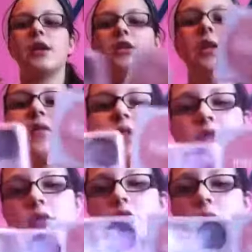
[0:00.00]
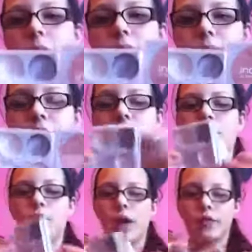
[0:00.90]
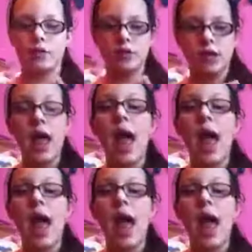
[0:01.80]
I just have these two crap little whatevers.